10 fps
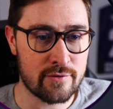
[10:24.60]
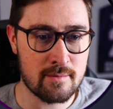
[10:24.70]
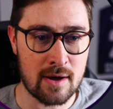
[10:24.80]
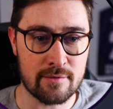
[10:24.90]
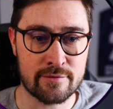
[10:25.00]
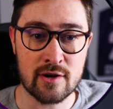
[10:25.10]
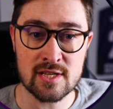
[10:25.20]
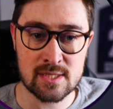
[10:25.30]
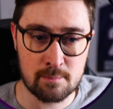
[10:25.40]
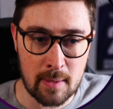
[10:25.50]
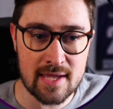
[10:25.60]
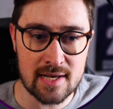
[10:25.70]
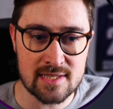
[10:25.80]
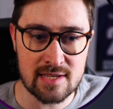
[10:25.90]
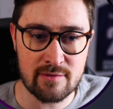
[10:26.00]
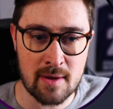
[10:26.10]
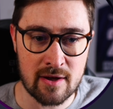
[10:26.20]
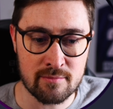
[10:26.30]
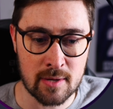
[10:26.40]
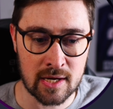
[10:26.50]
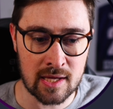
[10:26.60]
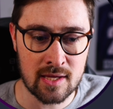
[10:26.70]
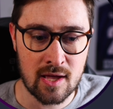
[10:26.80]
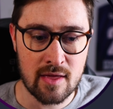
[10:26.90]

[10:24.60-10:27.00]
him out for our speculative amount of money,